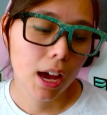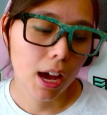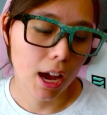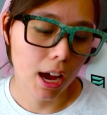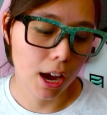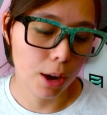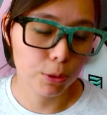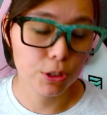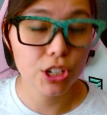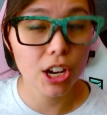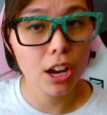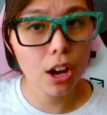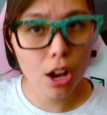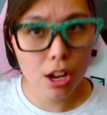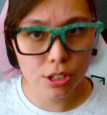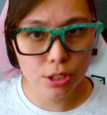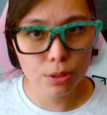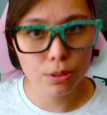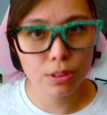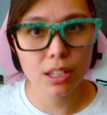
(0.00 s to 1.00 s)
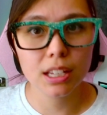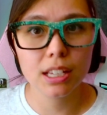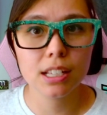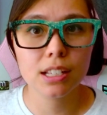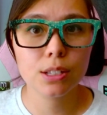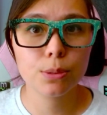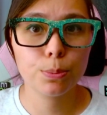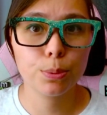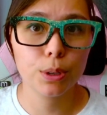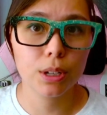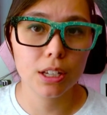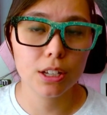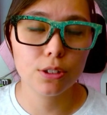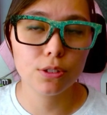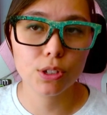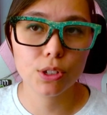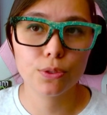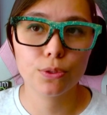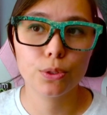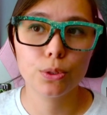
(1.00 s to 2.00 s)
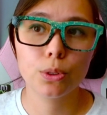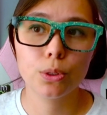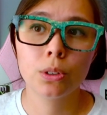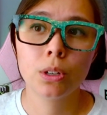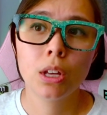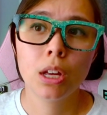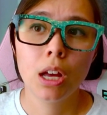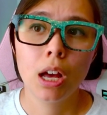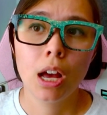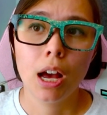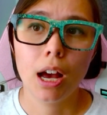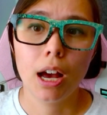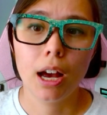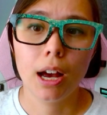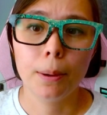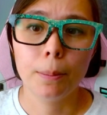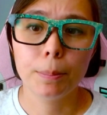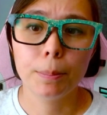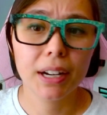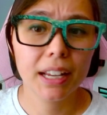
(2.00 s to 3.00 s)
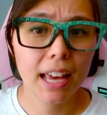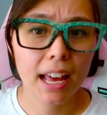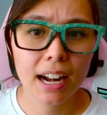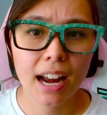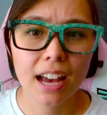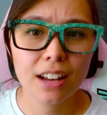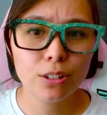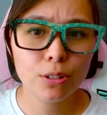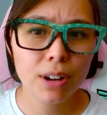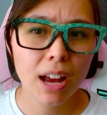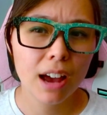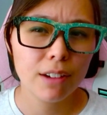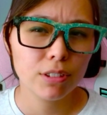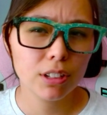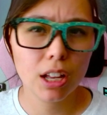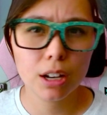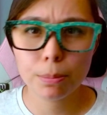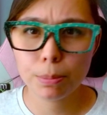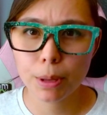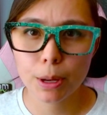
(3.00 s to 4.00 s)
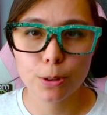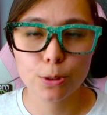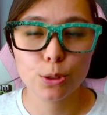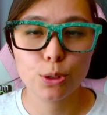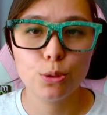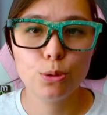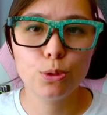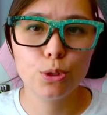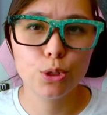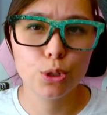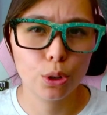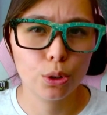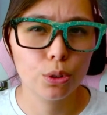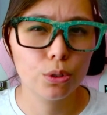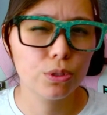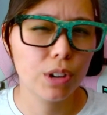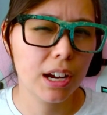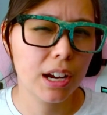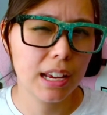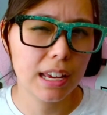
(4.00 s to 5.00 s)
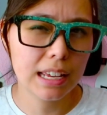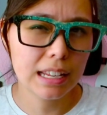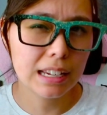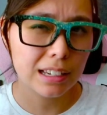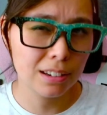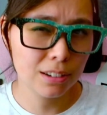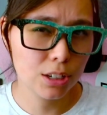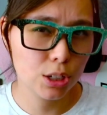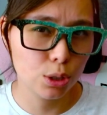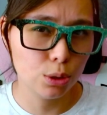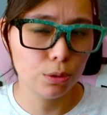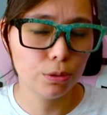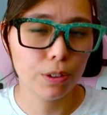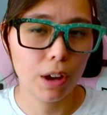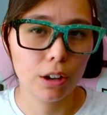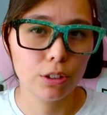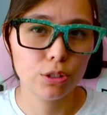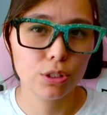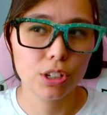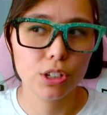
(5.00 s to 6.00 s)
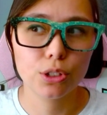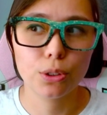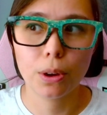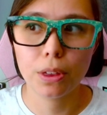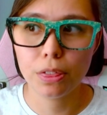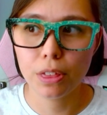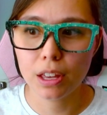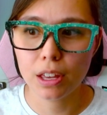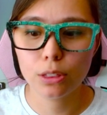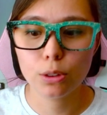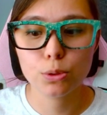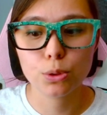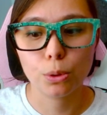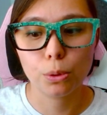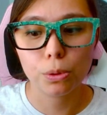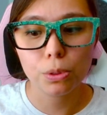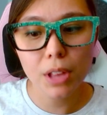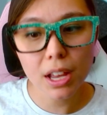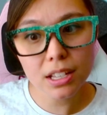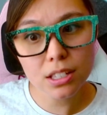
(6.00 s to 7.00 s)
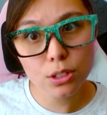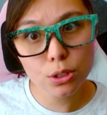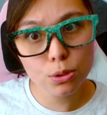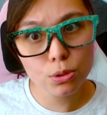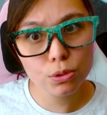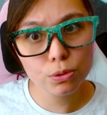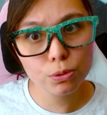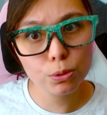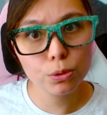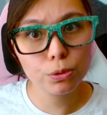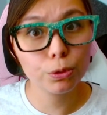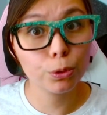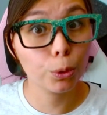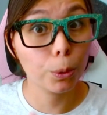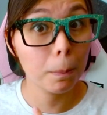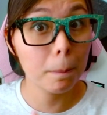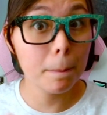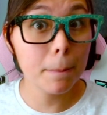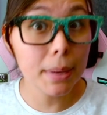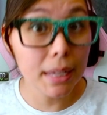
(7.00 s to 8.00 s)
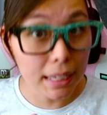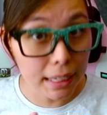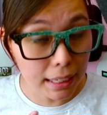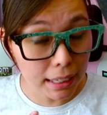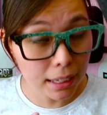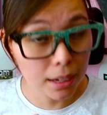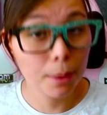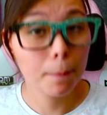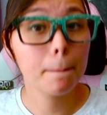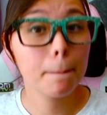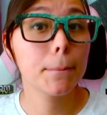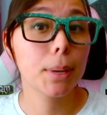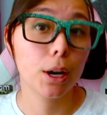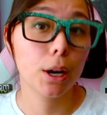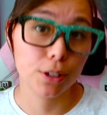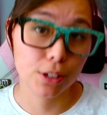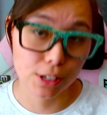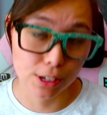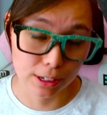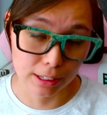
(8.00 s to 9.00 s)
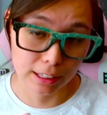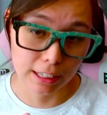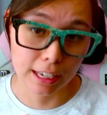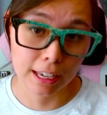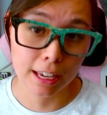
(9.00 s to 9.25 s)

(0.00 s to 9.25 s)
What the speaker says: which I also think is pretty useful. But again, I don't have a lot of players who journal right into Foundry, so I think those are less useful for me personally,